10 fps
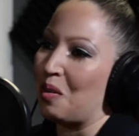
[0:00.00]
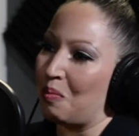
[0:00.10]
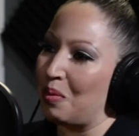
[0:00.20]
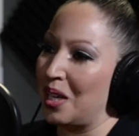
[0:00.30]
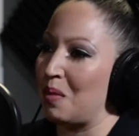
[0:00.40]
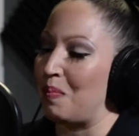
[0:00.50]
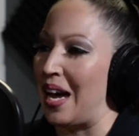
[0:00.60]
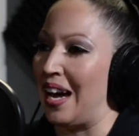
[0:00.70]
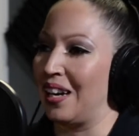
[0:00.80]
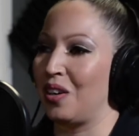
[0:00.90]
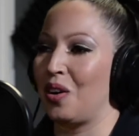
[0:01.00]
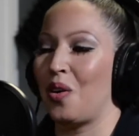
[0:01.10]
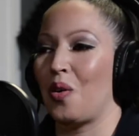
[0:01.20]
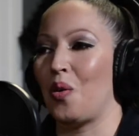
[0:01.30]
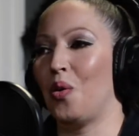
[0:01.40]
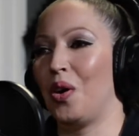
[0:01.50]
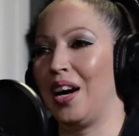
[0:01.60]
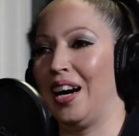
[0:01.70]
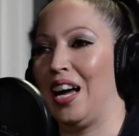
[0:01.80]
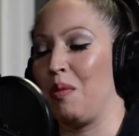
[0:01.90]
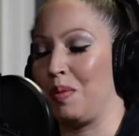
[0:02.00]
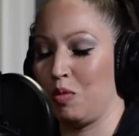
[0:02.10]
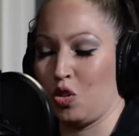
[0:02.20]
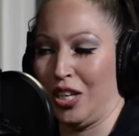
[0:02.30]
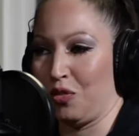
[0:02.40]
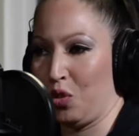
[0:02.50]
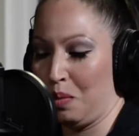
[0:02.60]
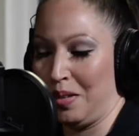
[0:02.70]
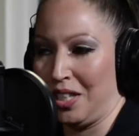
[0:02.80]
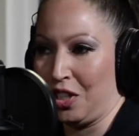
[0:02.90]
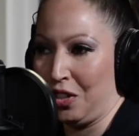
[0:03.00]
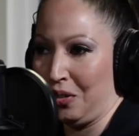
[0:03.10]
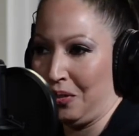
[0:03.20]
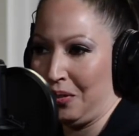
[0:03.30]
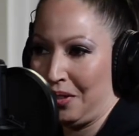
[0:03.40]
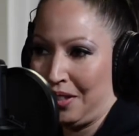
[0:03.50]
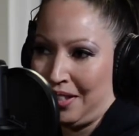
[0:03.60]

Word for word: bring it back, or help them transform into,